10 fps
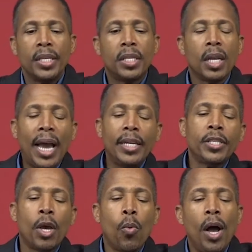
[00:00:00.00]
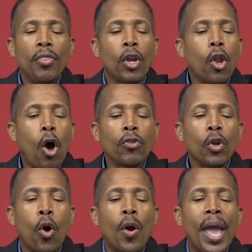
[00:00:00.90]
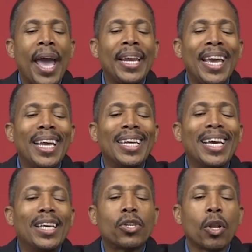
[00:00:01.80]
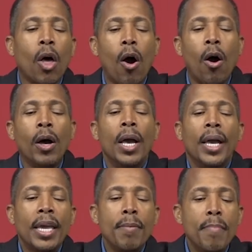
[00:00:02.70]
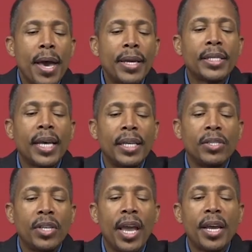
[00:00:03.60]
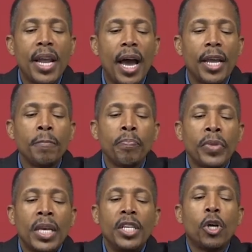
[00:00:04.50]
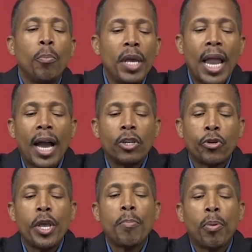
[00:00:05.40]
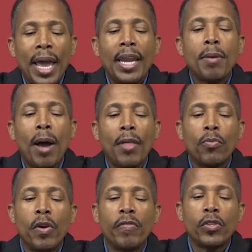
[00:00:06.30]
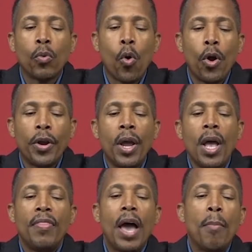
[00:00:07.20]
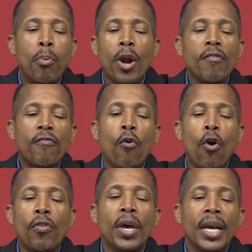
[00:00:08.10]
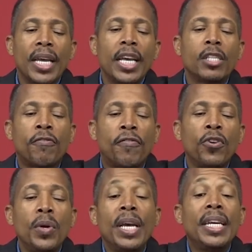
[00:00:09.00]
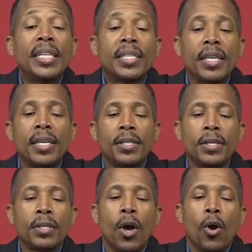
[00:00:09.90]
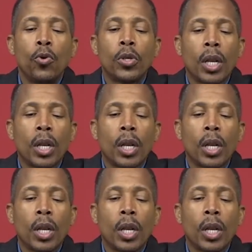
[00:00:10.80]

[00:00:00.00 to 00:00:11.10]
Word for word: his delight is in what? The law of the Lord. And in his law, he meditates day and night. He shall be like a tree planted by the rivers of water that bring forth its fruit in its seasons, whose